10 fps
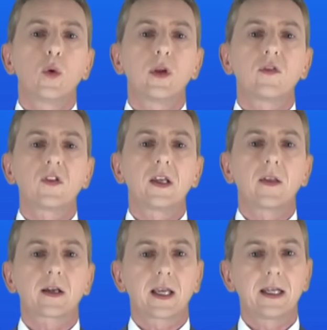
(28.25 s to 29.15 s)
We've seen
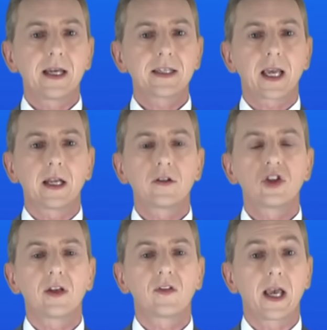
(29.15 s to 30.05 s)
that kinetic
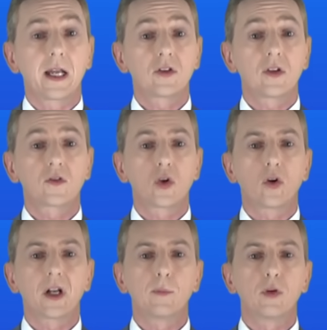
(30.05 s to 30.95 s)
energy is the energy
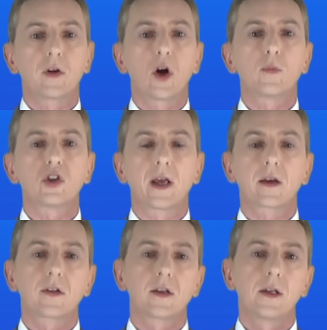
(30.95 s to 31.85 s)
stored in a moving
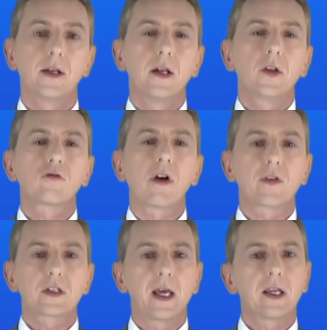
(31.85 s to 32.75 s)
object.
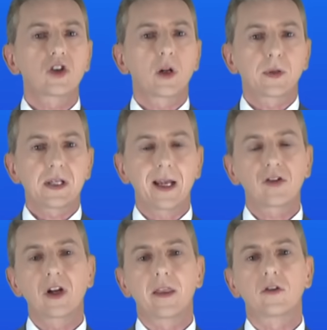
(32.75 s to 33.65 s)
Gravitational
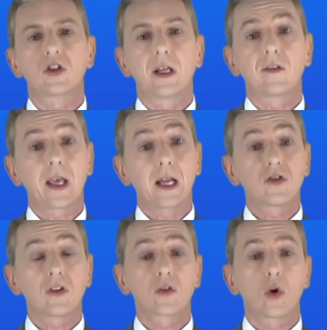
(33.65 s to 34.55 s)
potential energy is the
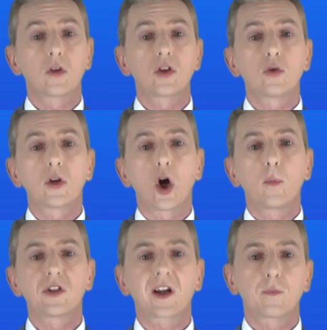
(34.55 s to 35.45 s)
energy stored due to an
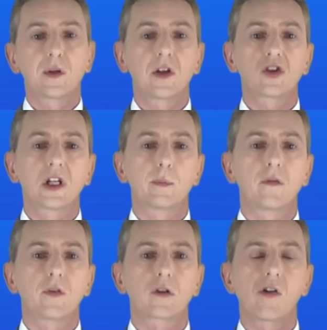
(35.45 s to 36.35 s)
object's position
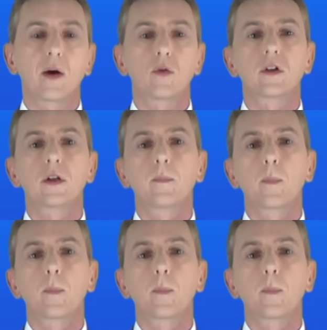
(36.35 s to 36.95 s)
above the ground.